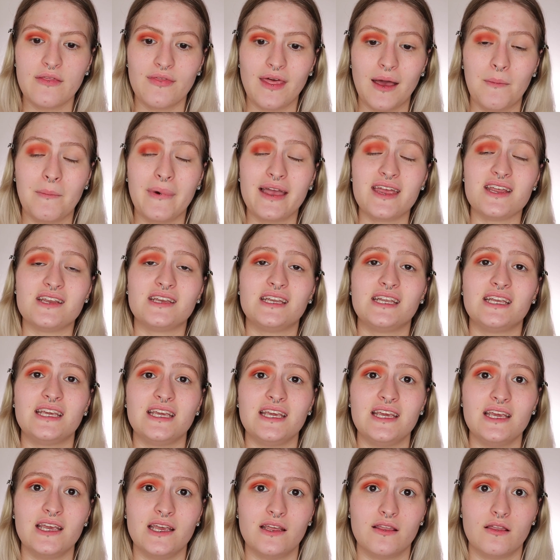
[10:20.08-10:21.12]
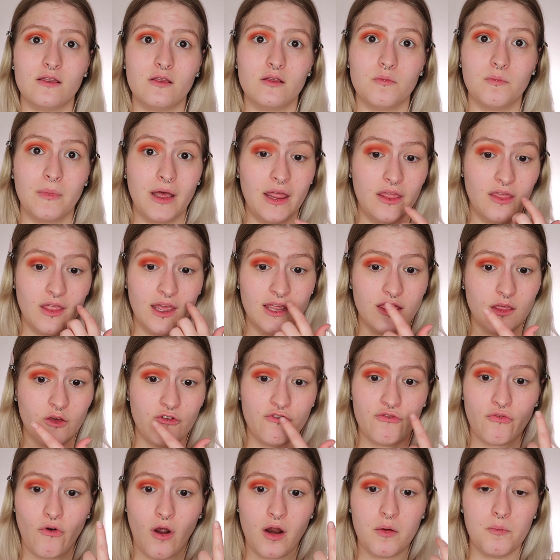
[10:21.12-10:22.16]
that my teeth, like the
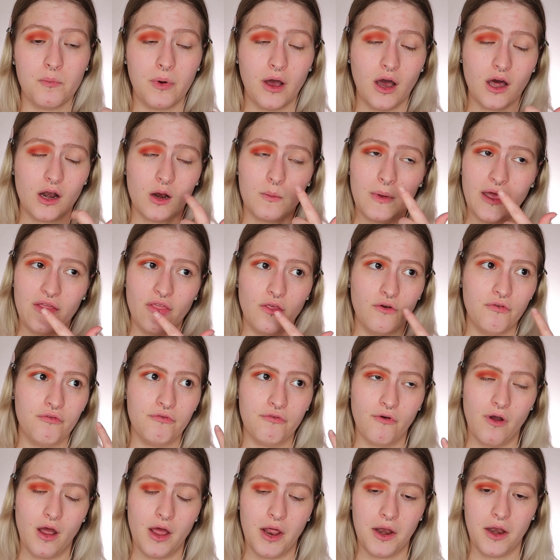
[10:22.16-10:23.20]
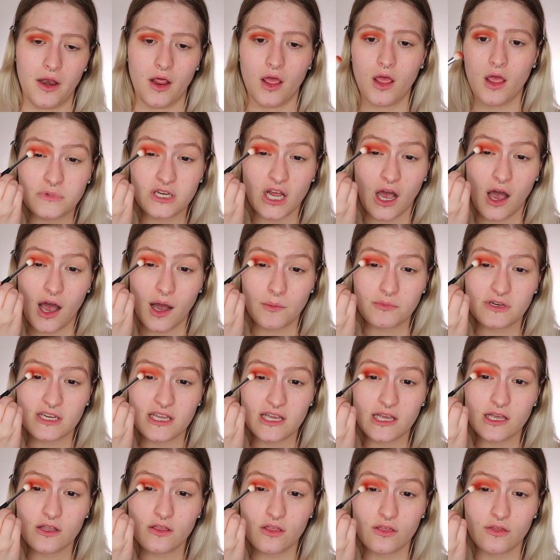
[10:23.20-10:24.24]
front bottom and the front top
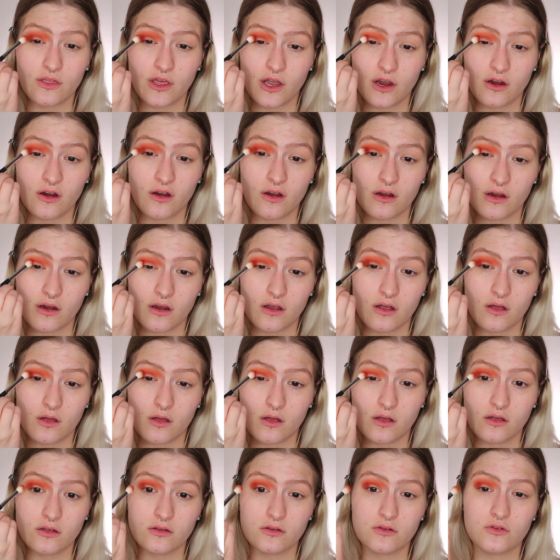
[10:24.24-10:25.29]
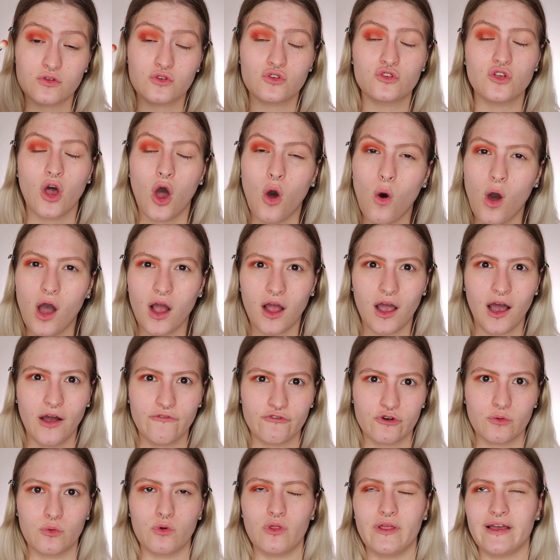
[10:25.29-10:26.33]
teeth, they're so
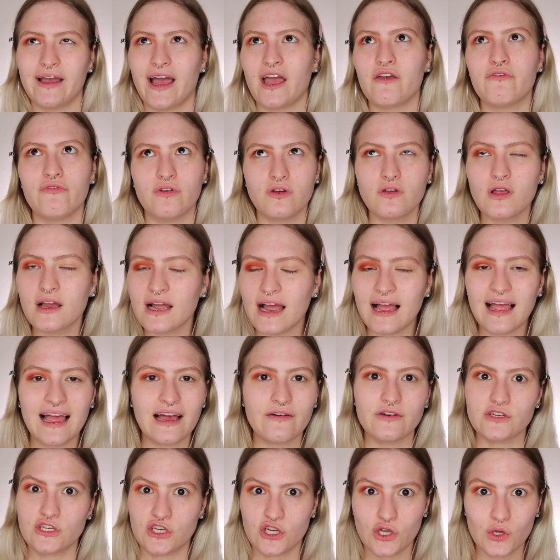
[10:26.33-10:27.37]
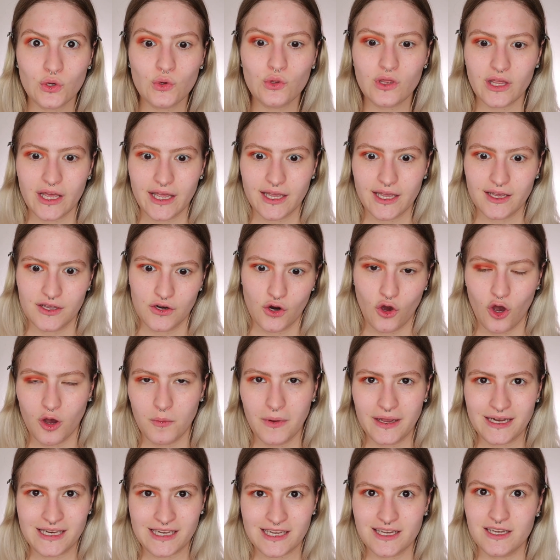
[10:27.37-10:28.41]
uncomfortable. Like I feel like I have a toothache in all
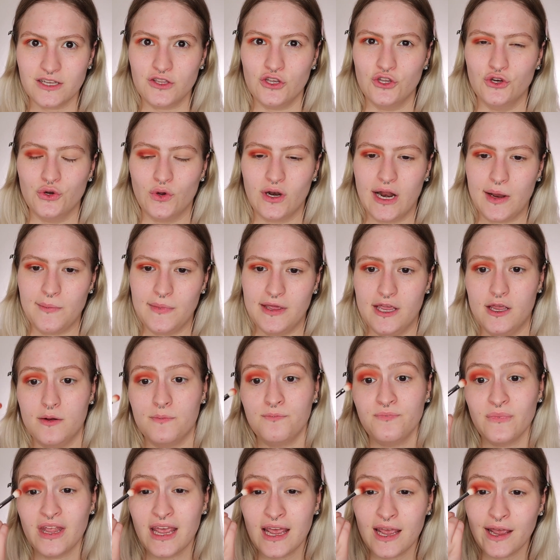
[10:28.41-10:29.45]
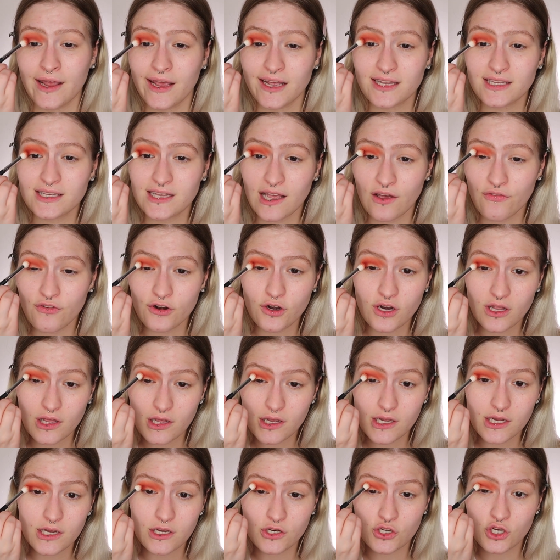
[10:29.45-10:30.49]
my teeth, you know what I mean? It's
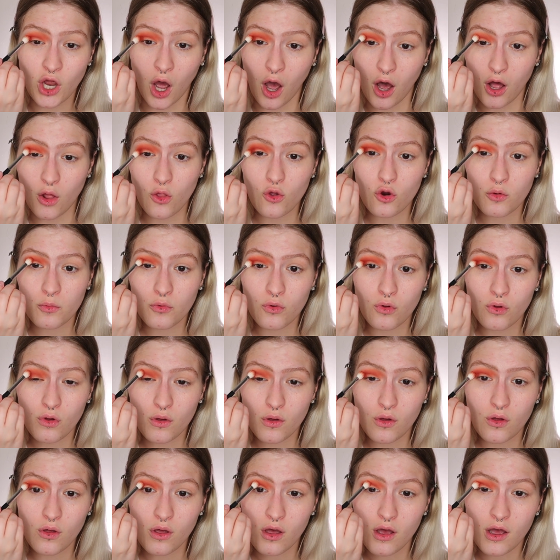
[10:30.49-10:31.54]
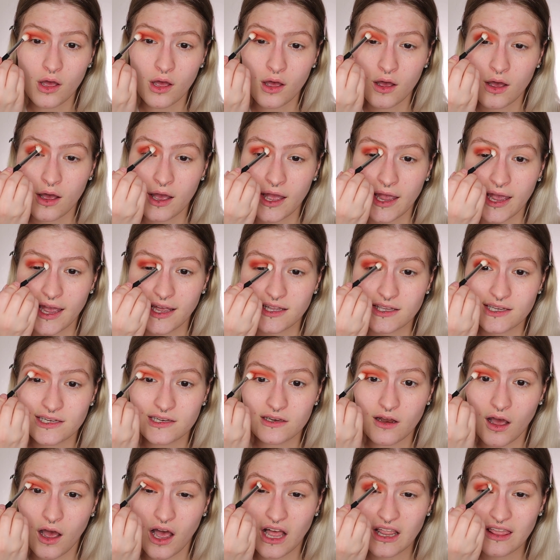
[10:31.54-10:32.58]
definitely tolerable. It's
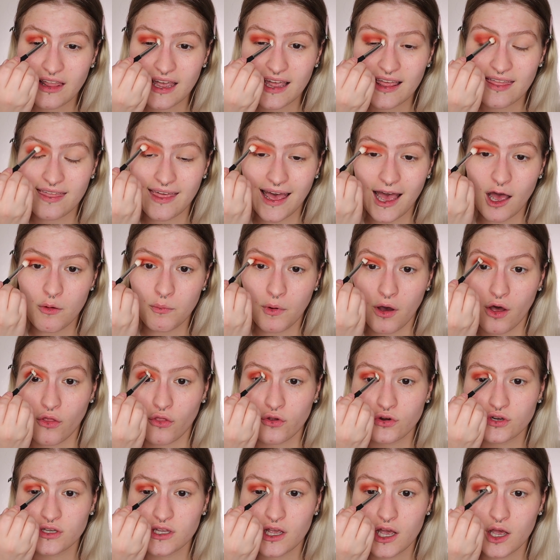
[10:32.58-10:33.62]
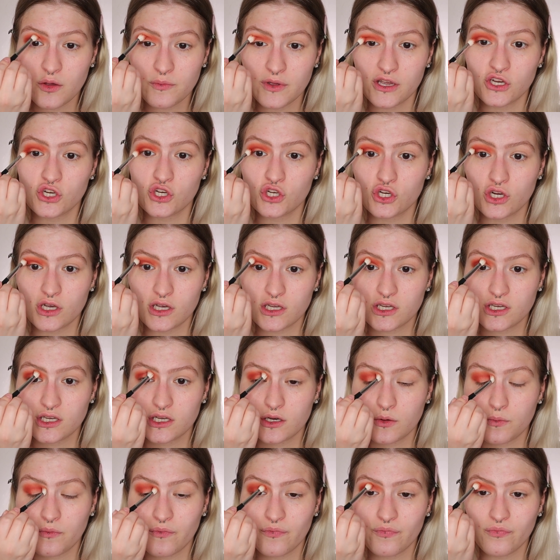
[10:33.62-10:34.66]
not like that bothersome. It's
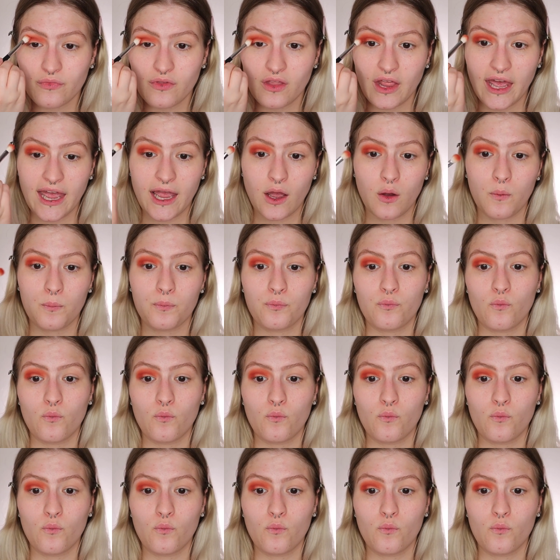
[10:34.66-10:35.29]
just like